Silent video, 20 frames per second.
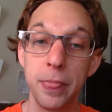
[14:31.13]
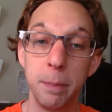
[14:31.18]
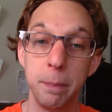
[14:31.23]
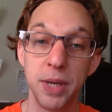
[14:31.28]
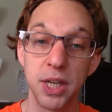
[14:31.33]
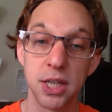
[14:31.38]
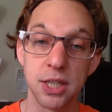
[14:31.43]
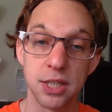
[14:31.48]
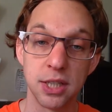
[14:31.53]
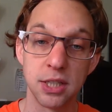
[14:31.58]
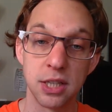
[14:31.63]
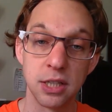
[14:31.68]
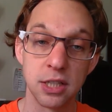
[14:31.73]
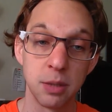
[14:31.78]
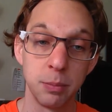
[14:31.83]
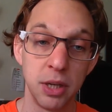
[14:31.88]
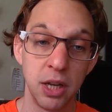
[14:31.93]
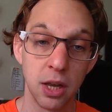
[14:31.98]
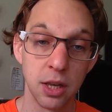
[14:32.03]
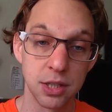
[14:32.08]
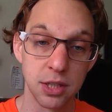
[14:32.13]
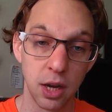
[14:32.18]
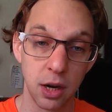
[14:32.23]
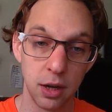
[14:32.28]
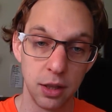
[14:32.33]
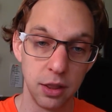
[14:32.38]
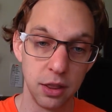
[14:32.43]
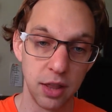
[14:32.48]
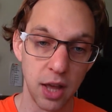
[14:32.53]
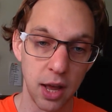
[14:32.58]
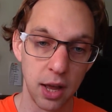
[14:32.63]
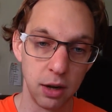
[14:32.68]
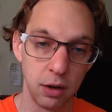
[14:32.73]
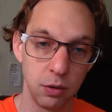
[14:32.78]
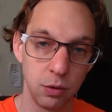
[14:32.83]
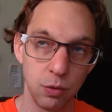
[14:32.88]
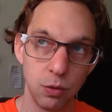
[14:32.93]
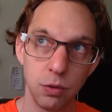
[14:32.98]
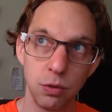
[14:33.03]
because this is something else that